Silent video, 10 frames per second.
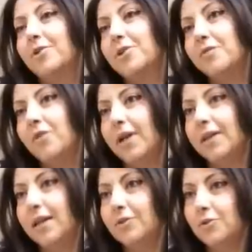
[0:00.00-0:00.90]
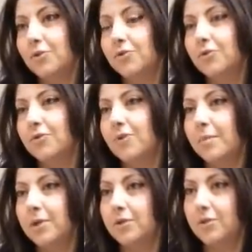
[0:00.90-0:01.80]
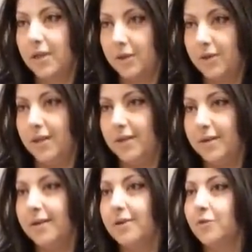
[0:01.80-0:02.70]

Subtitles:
First of all, I'd like to talk to you about your career.